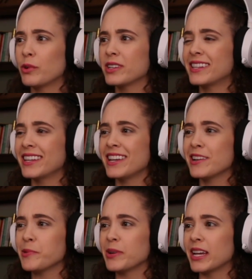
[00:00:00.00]
What is the
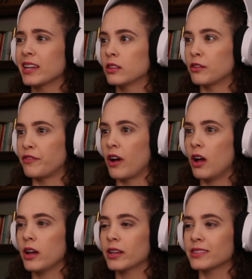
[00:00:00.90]
eerie? The
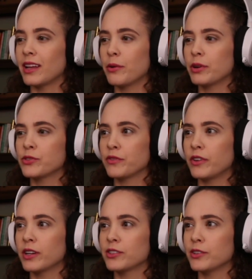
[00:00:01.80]
fog? Is that what he's
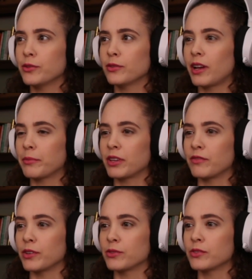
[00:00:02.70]
referring to? I'm
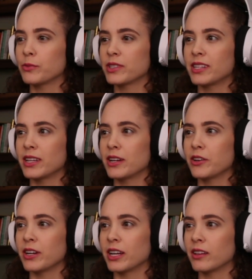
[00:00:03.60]
confused. What's the
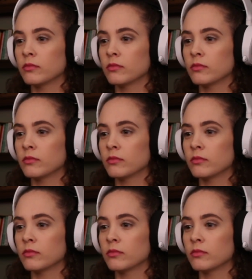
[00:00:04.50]
eerie?